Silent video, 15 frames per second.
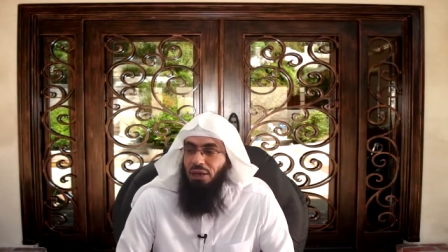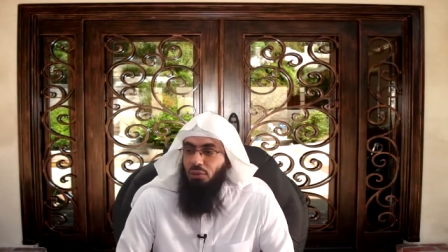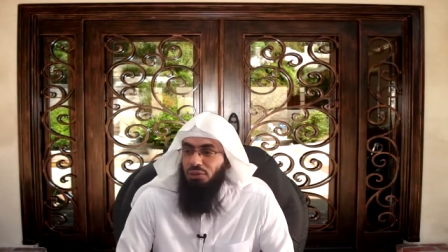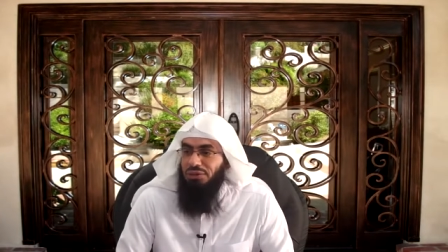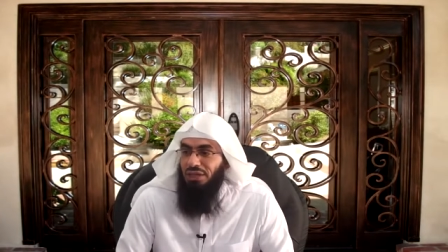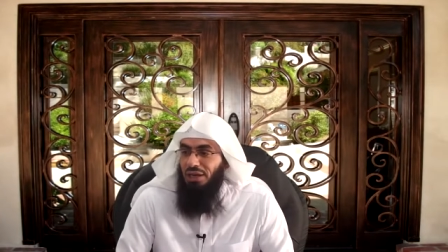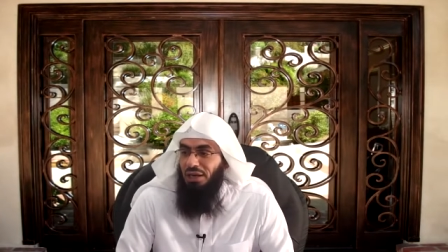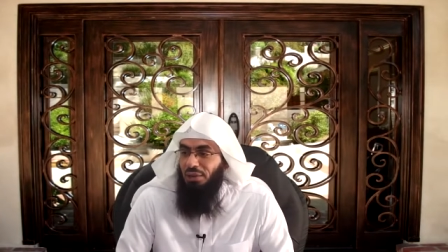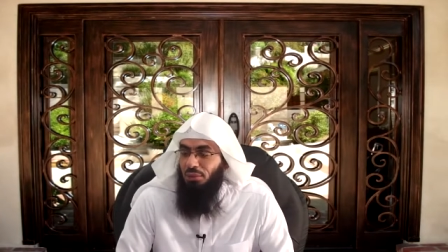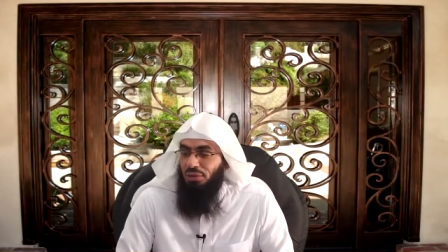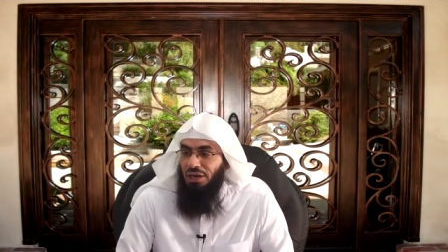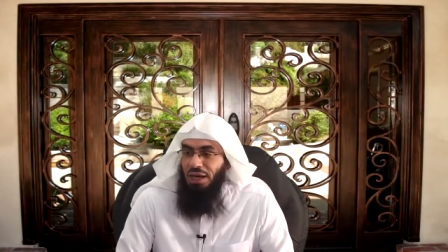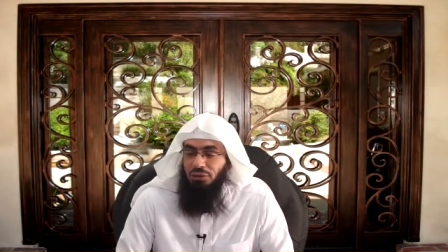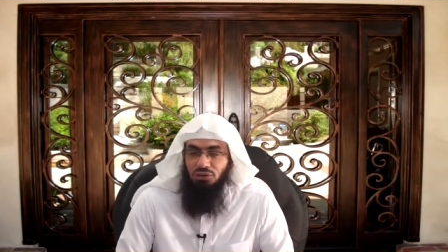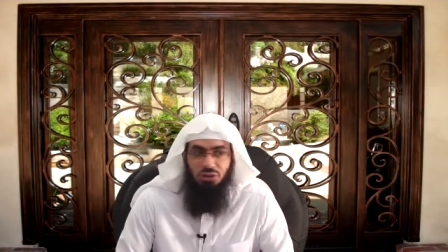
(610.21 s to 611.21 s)
alaihi wasallam
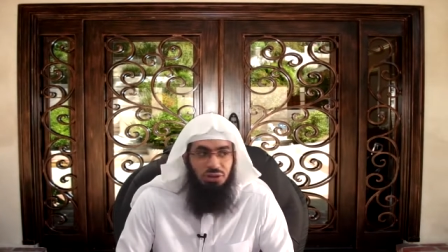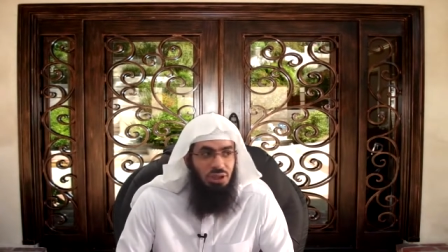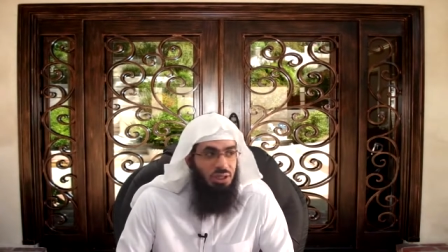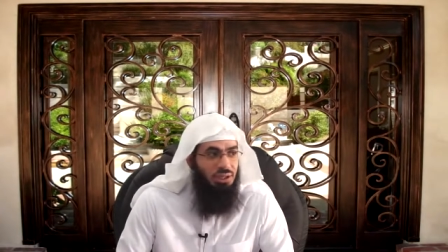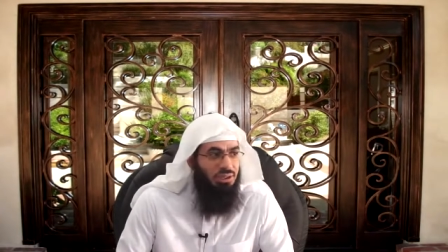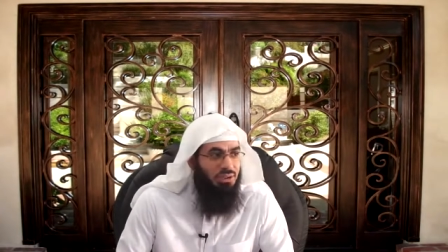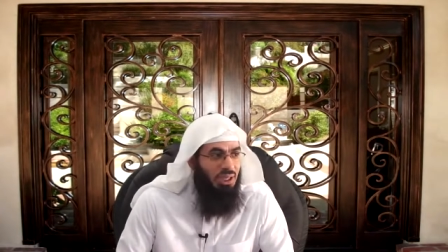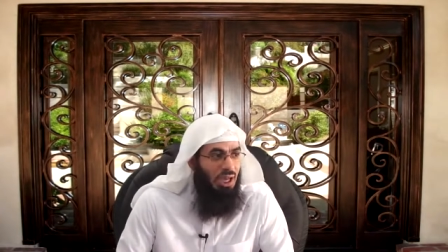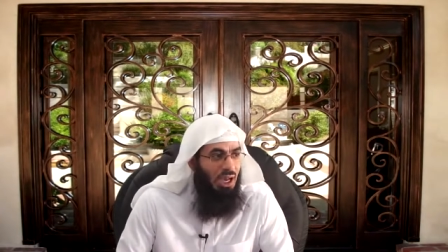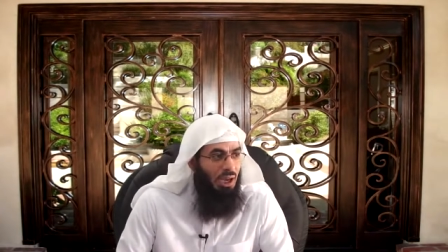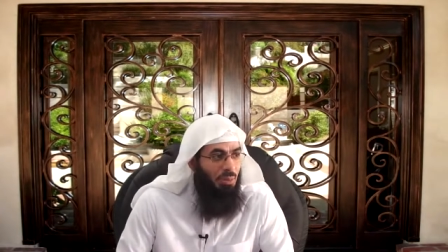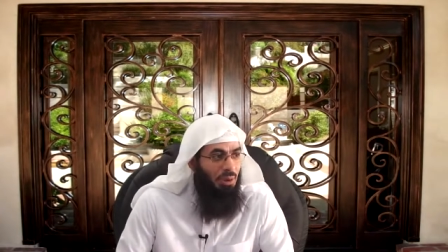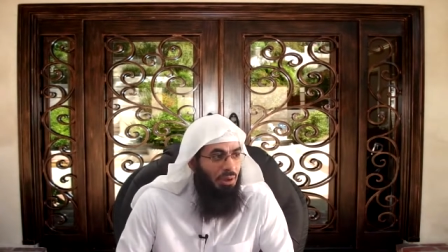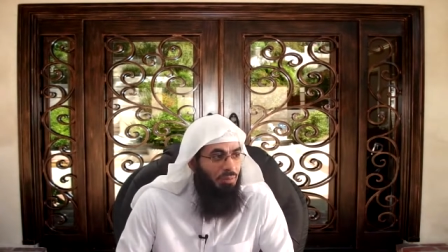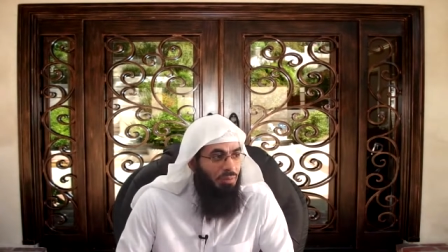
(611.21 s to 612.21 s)
went out to tell the
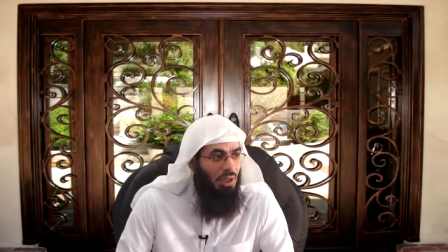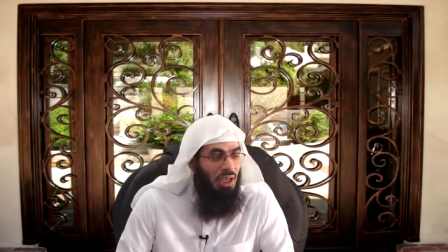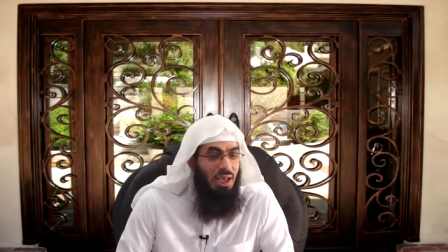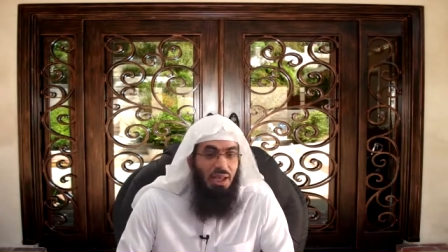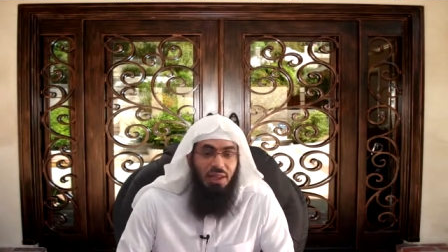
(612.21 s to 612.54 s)
Sahaba,